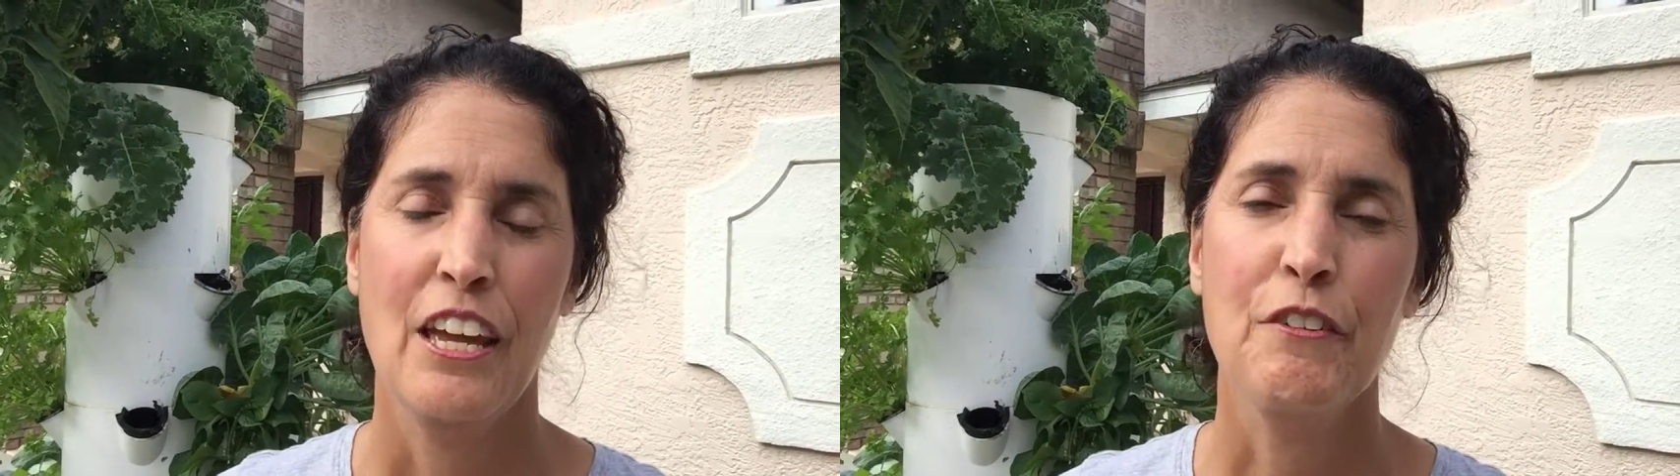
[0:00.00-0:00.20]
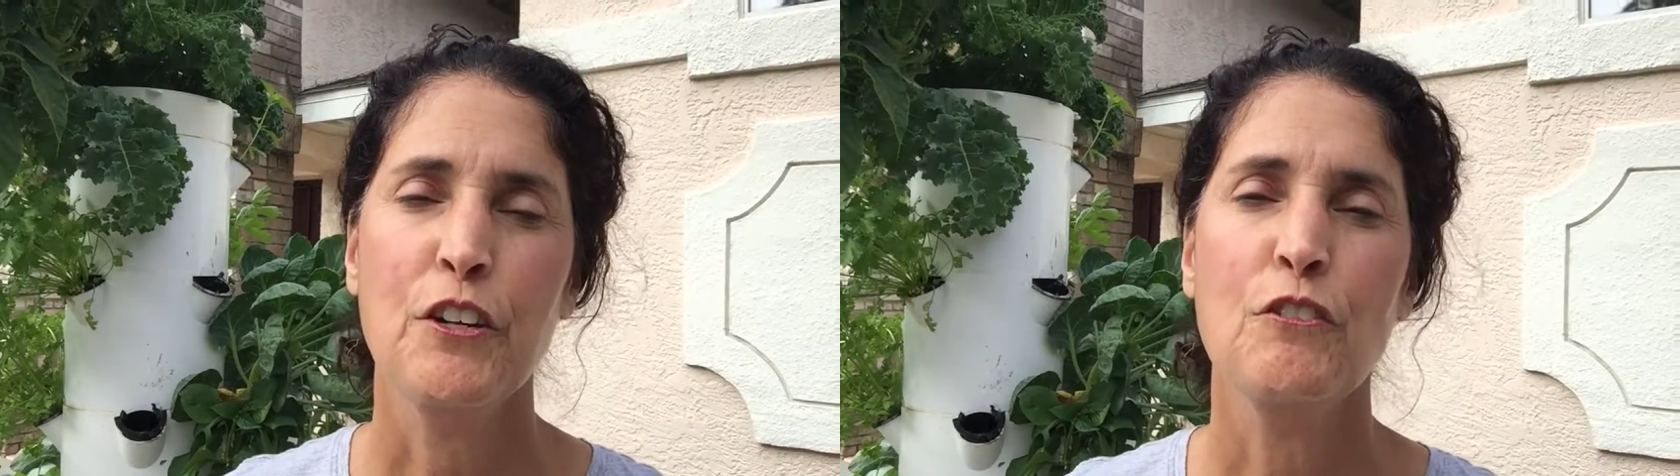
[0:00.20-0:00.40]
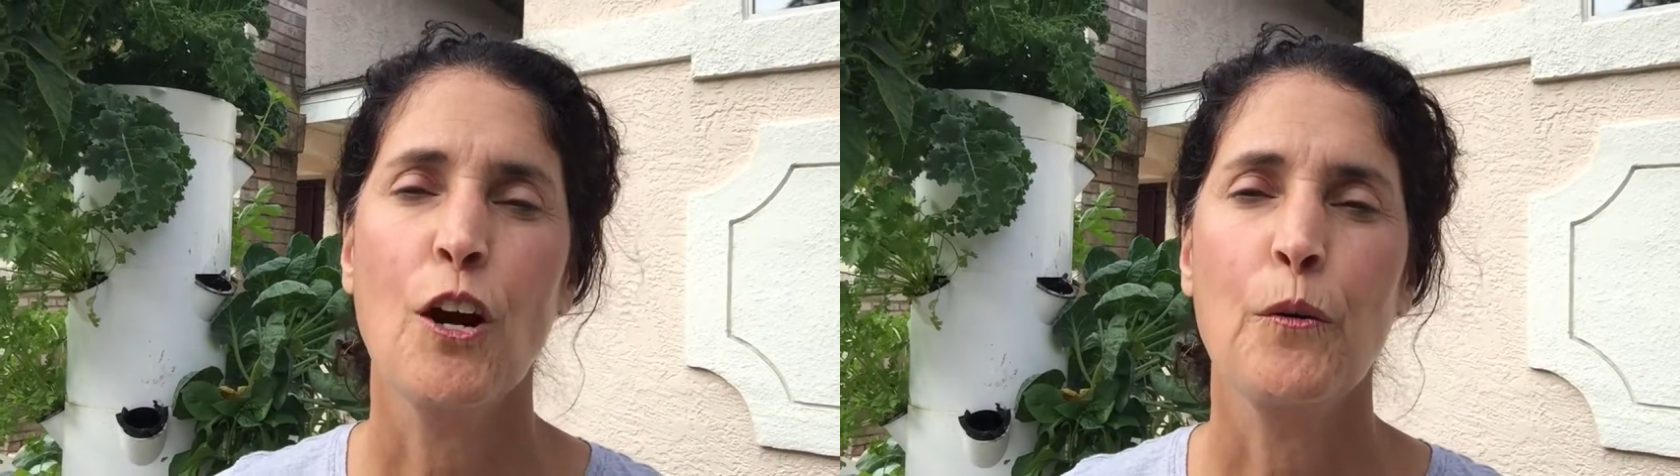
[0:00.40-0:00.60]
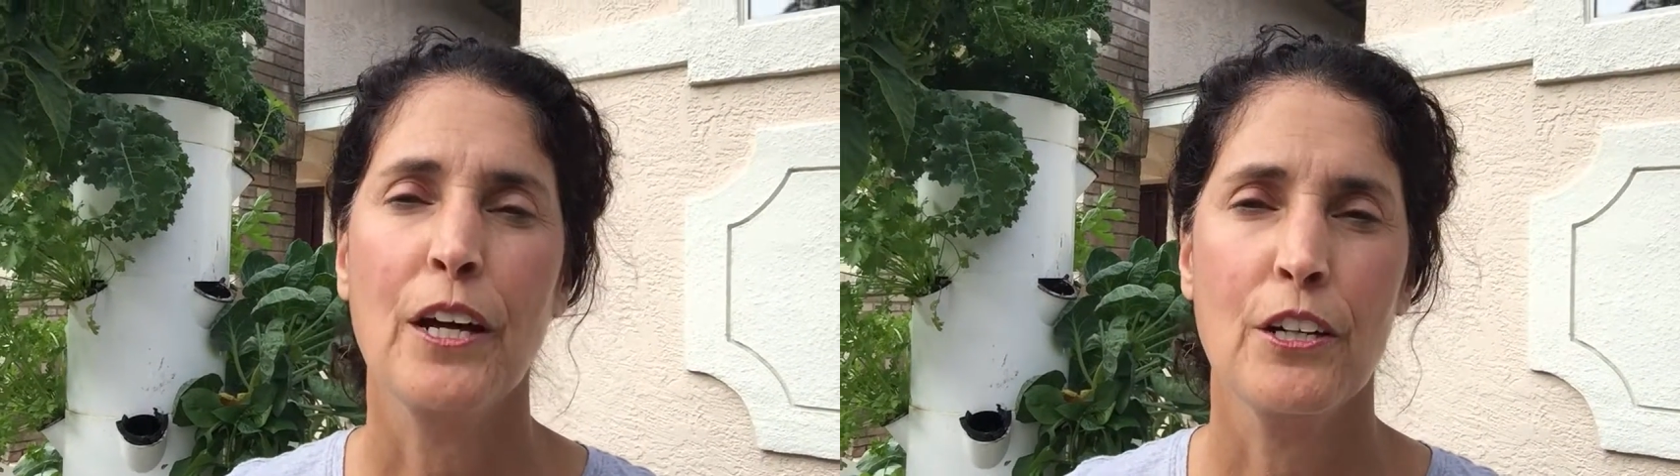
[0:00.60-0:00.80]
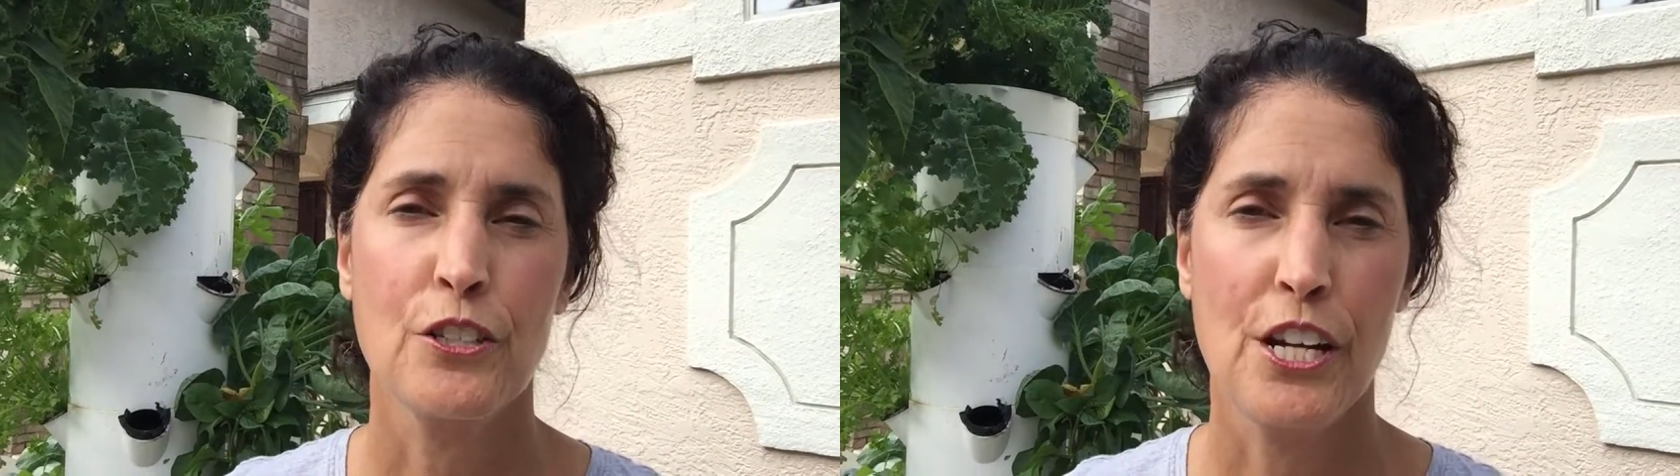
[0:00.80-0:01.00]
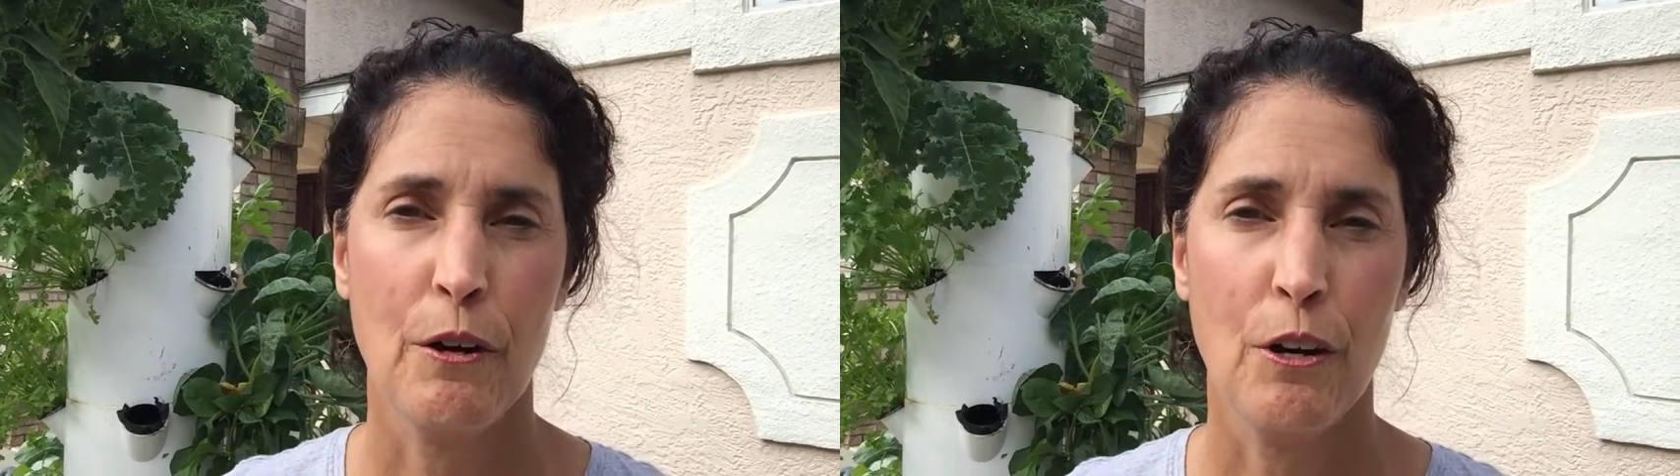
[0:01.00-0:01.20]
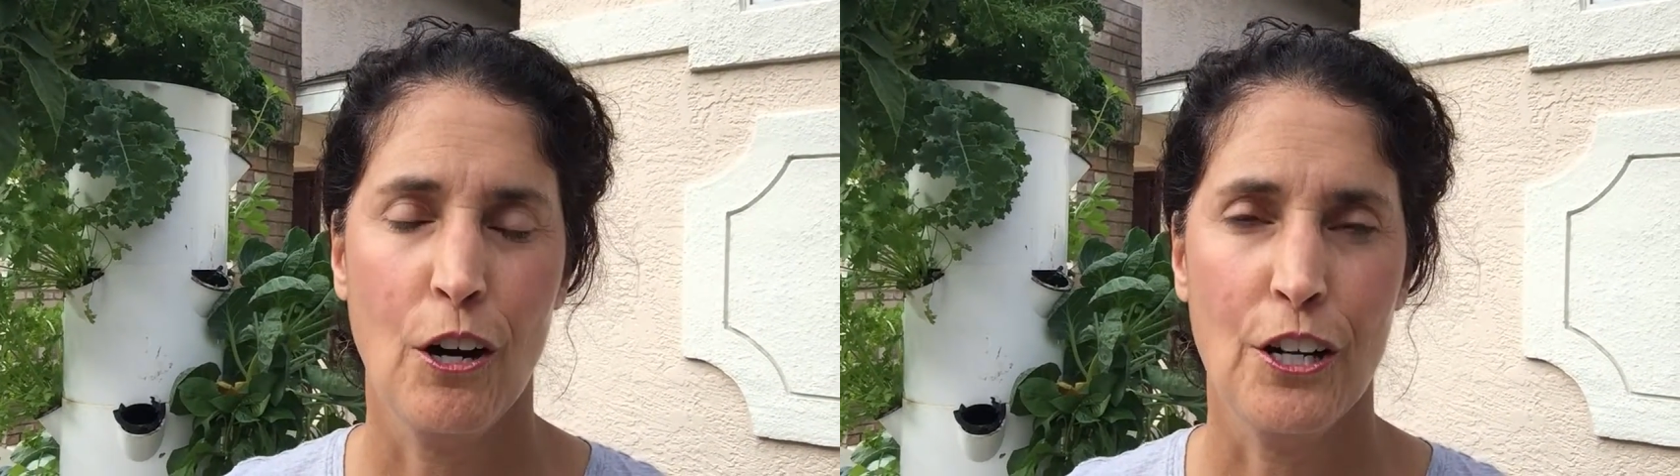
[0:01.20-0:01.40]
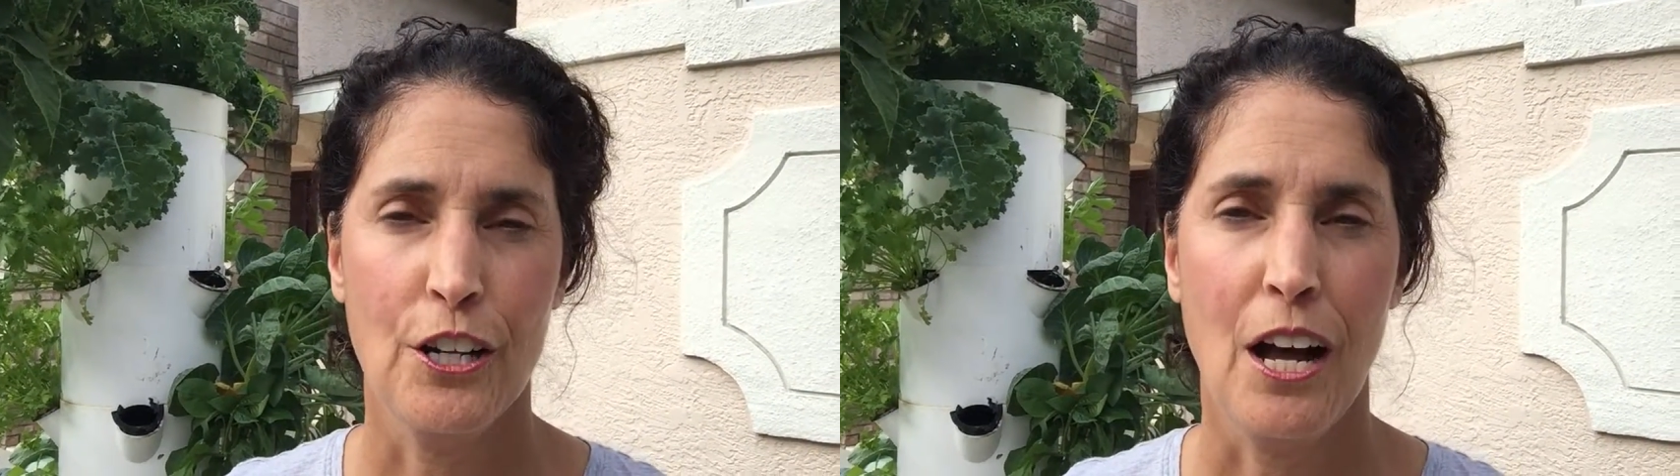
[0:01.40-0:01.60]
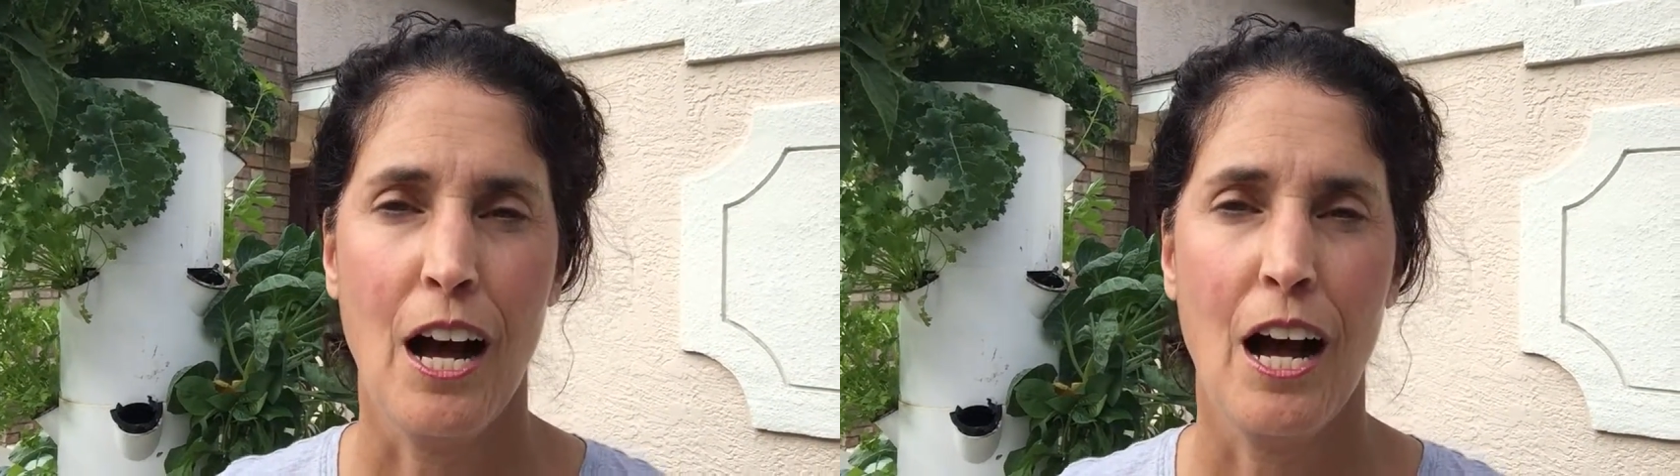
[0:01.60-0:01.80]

you're growing on your tower garden,